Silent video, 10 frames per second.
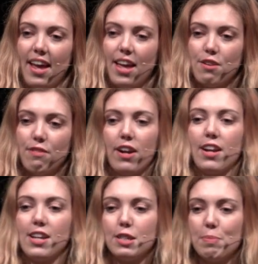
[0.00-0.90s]
a
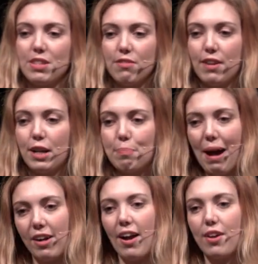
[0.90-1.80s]
very specific
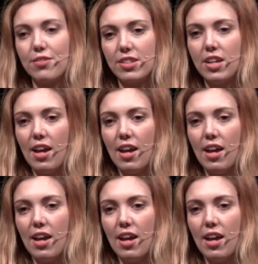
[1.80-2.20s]
background,